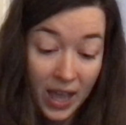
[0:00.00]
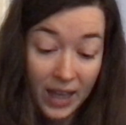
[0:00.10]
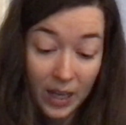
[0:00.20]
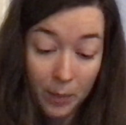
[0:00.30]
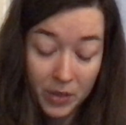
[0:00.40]

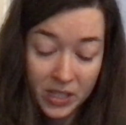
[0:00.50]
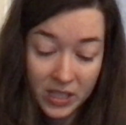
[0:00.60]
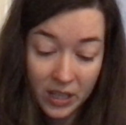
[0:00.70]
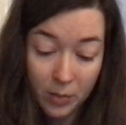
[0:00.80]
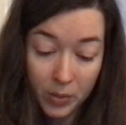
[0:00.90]
and up the
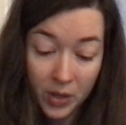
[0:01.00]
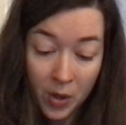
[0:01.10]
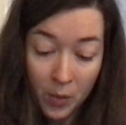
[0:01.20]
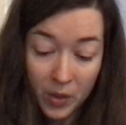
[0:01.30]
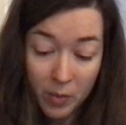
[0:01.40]
slope,
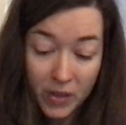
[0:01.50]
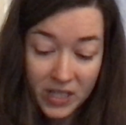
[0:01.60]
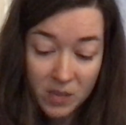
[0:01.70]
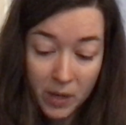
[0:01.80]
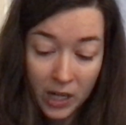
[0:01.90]
with
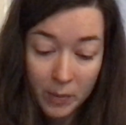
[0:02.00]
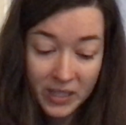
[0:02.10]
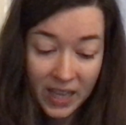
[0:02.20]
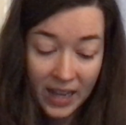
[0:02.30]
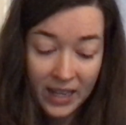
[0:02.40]
Mrs. Barry
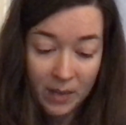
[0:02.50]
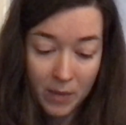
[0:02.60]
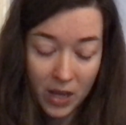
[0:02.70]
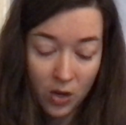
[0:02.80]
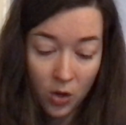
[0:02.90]
beside him
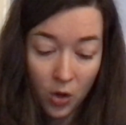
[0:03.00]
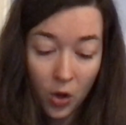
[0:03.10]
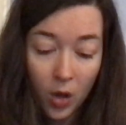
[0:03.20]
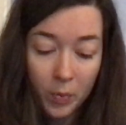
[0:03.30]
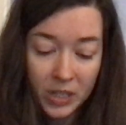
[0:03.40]
and a
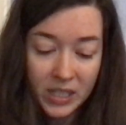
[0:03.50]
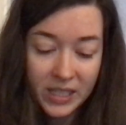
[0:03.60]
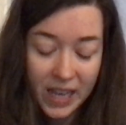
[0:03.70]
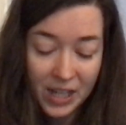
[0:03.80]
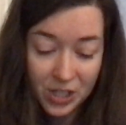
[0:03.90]
whole
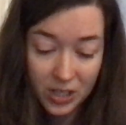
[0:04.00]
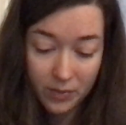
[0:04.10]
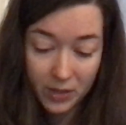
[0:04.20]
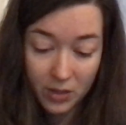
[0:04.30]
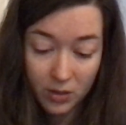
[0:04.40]
procession
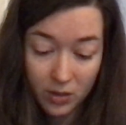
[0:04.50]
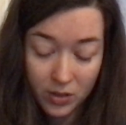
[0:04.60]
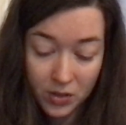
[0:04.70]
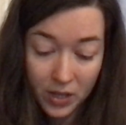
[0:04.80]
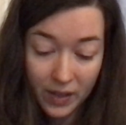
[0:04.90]
of little
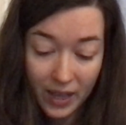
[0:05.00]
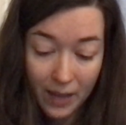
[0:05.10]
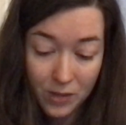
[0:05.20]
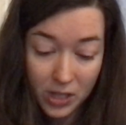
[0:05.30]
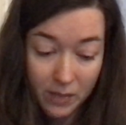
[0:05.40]
girls trailing
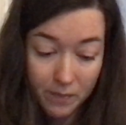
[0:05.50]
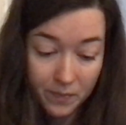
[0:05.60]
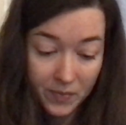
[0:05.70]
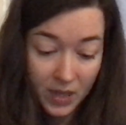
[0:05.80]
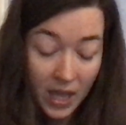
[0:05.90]
after him.
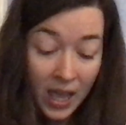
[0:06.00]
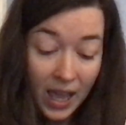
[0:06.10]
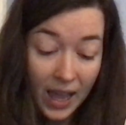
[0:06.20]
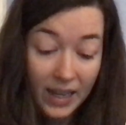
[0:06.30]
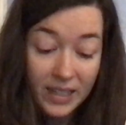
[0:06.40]

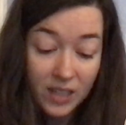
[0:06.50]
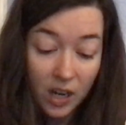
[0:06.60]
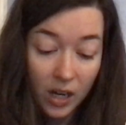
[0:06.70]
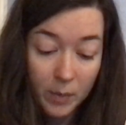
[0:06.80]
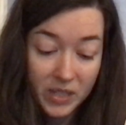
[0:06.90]
In his
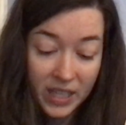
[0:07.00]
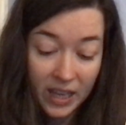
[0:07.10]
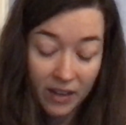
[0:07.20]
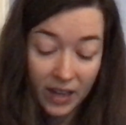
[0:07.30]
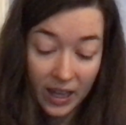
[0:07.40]
arms he
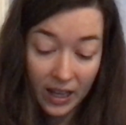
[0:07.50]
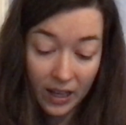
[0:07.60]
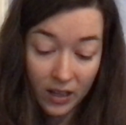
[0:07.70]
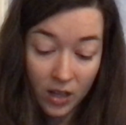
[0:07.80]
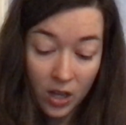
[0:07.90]
carried
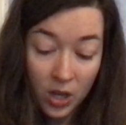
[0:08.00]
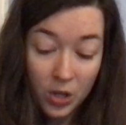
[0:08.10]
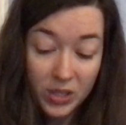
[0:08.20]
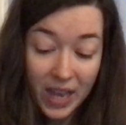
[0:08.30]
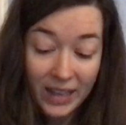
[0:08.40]
Anne,
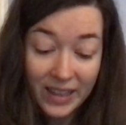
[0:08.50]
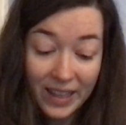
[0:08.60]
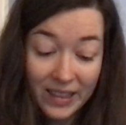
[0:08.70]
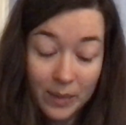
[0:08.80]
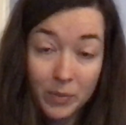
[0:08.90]
whose head
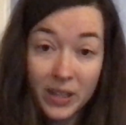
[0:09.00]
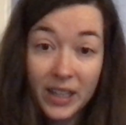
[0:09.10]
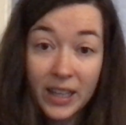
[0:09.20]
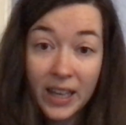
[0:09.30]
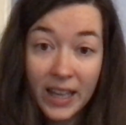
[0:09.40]
lay
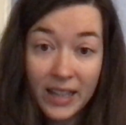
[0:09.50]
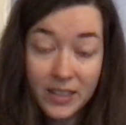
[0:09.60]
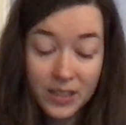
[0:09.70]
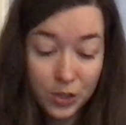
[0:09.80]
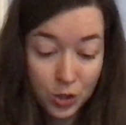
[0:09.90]
limply
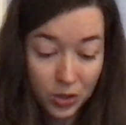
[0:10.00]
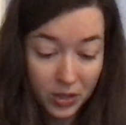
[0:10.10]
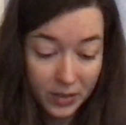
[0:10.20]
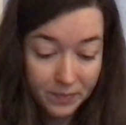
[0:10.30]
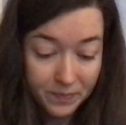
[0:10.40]
against his shoulder.